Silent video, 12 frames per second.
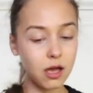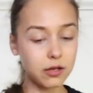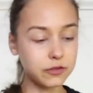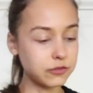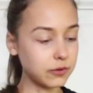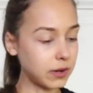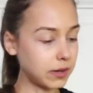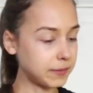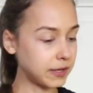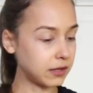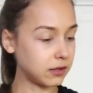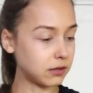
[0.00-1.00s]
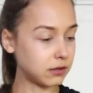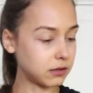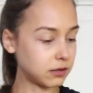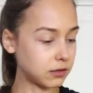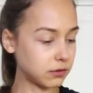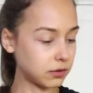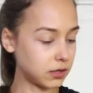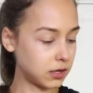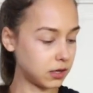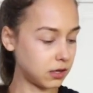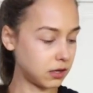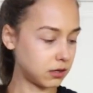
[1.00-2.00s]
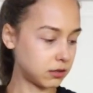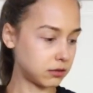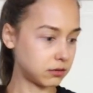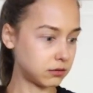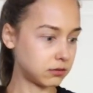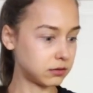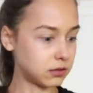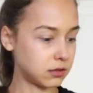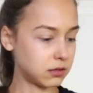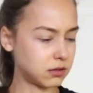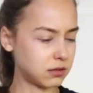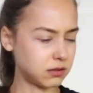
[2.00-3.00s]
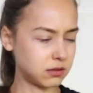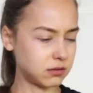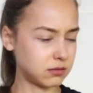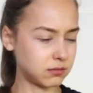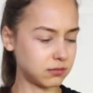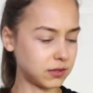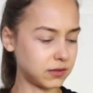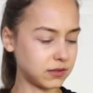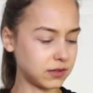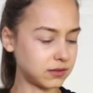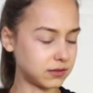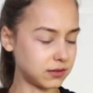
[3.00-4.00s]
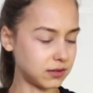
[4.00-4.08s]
So I made 3, what is this,